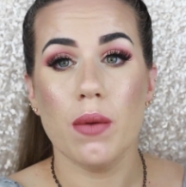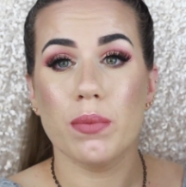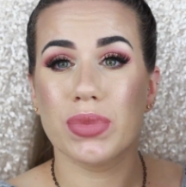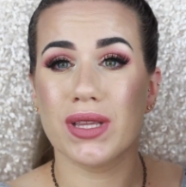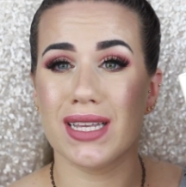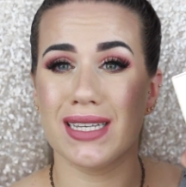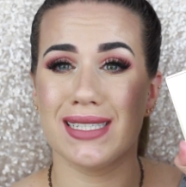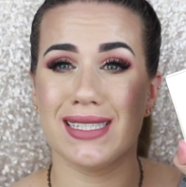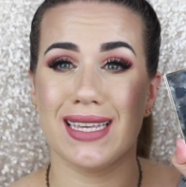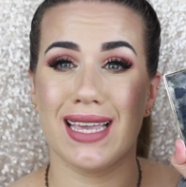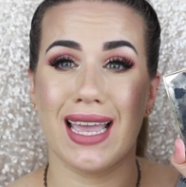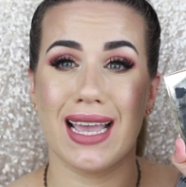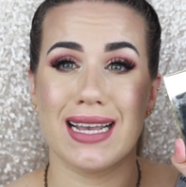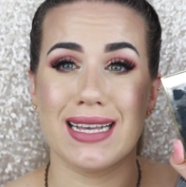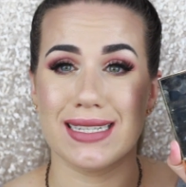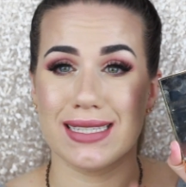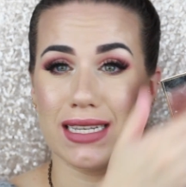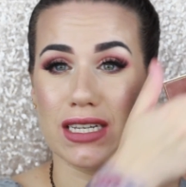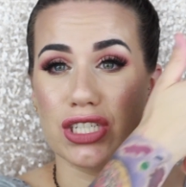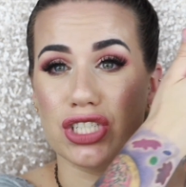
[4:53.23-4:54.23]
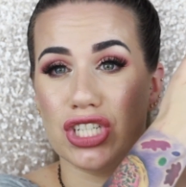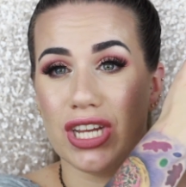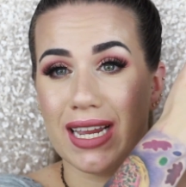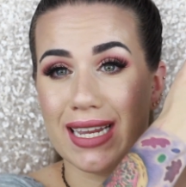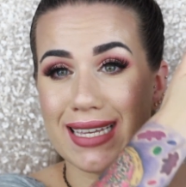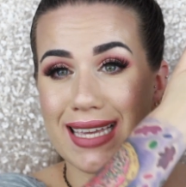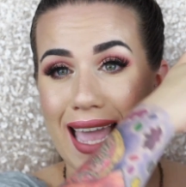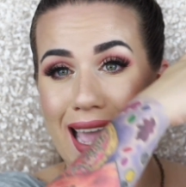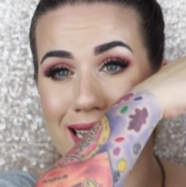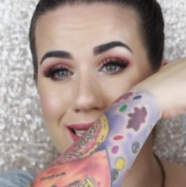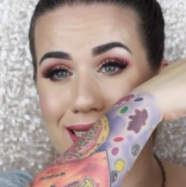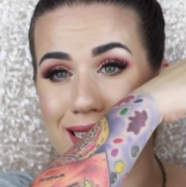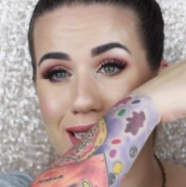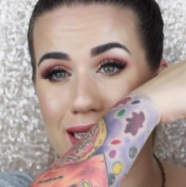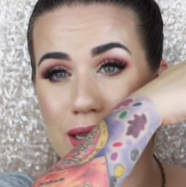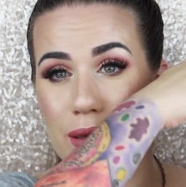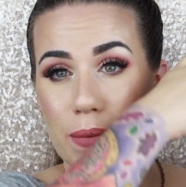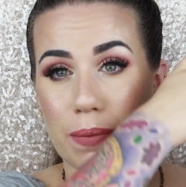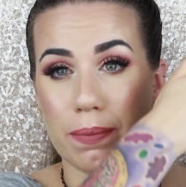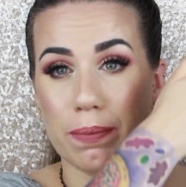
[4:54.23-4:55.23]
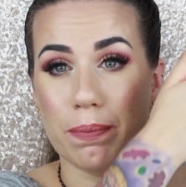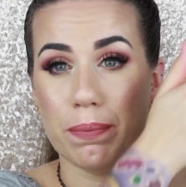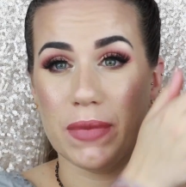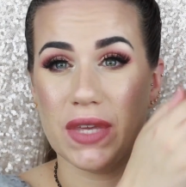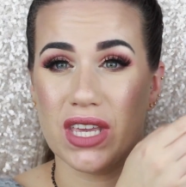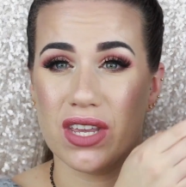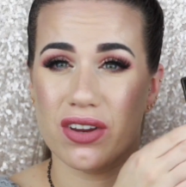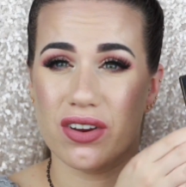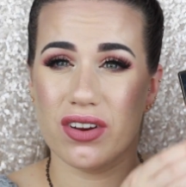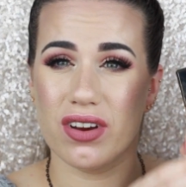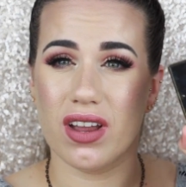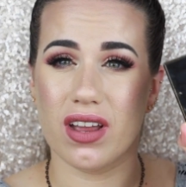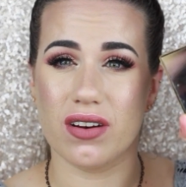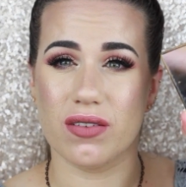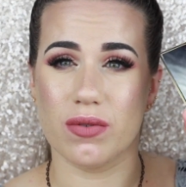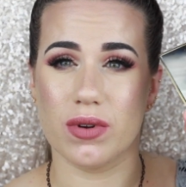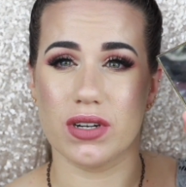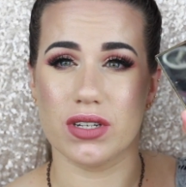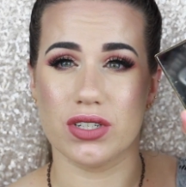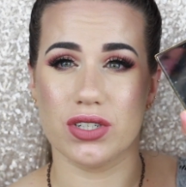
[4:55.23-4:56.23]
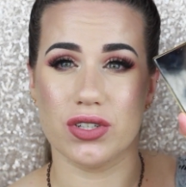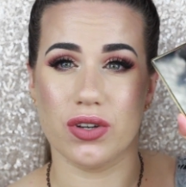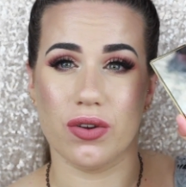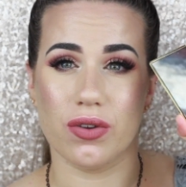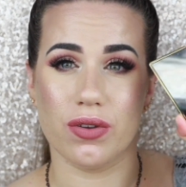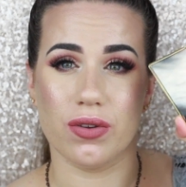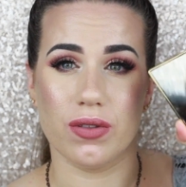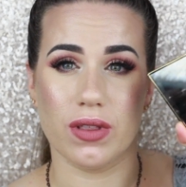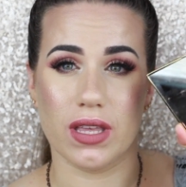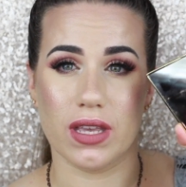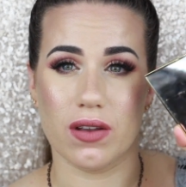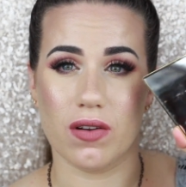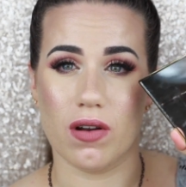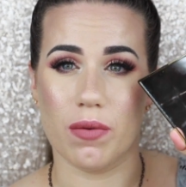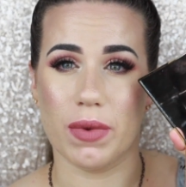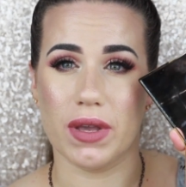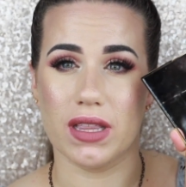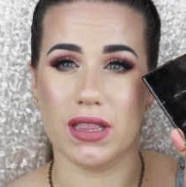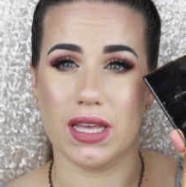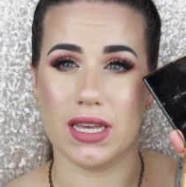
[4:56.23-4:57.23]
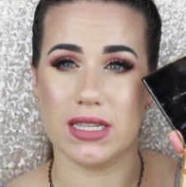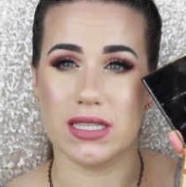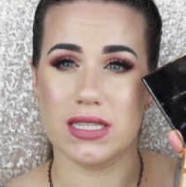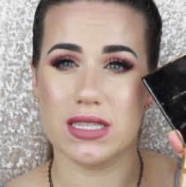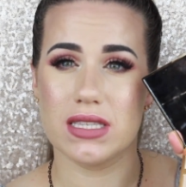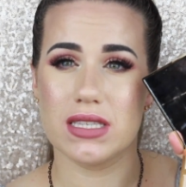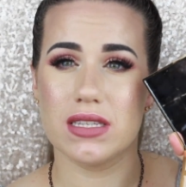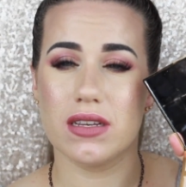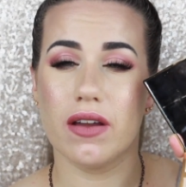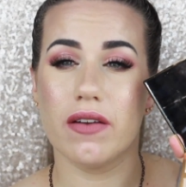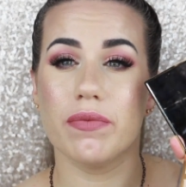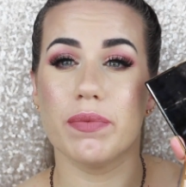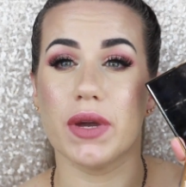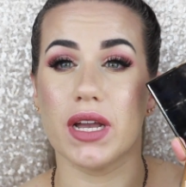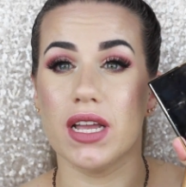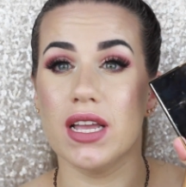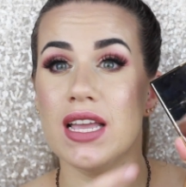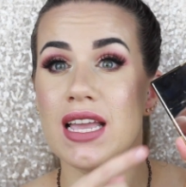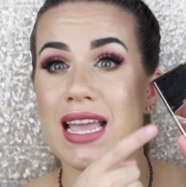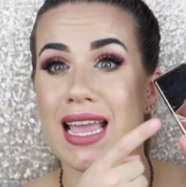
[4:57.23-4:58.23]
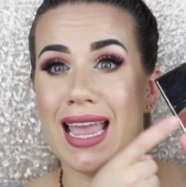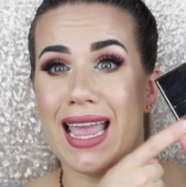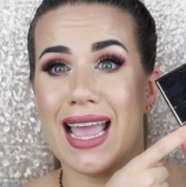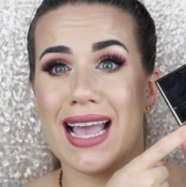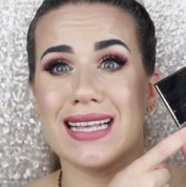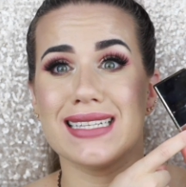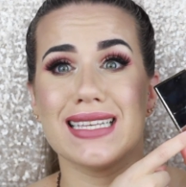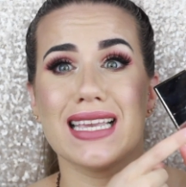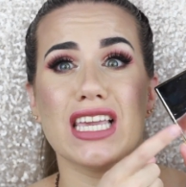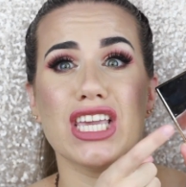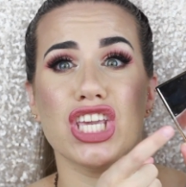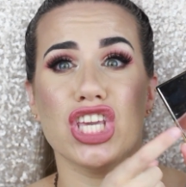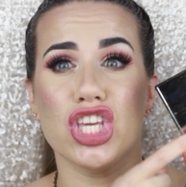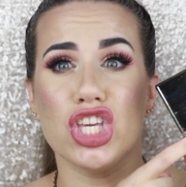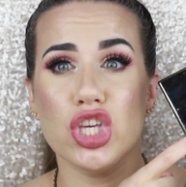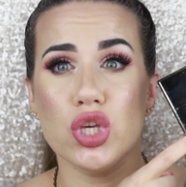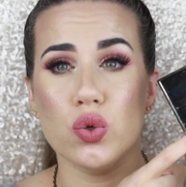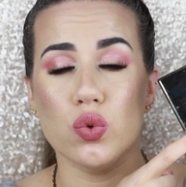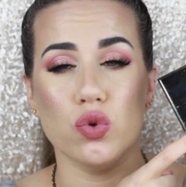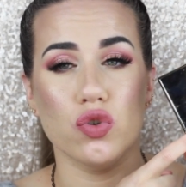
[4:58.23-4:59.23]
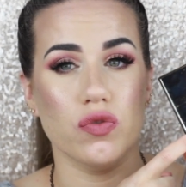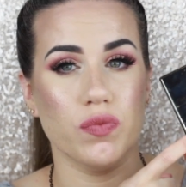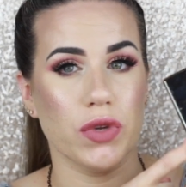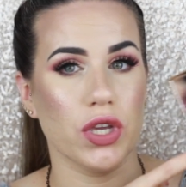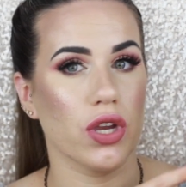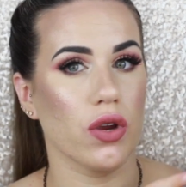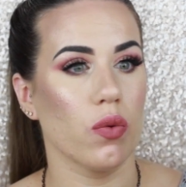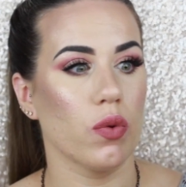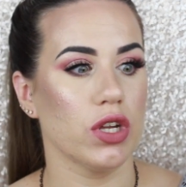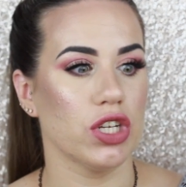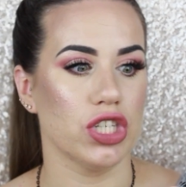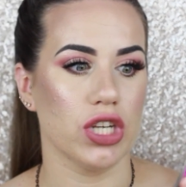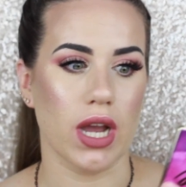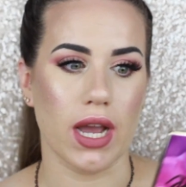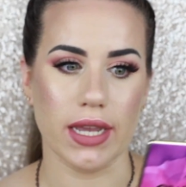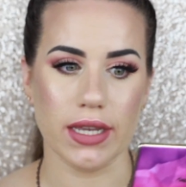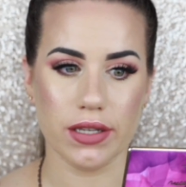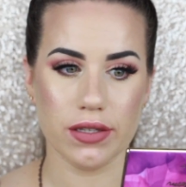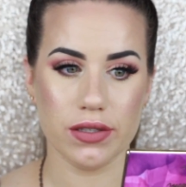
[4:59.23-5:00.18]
Plus it has a gigantic mirror. I don't want to show you like all my lights and stuff, but it has a huge mirror, which I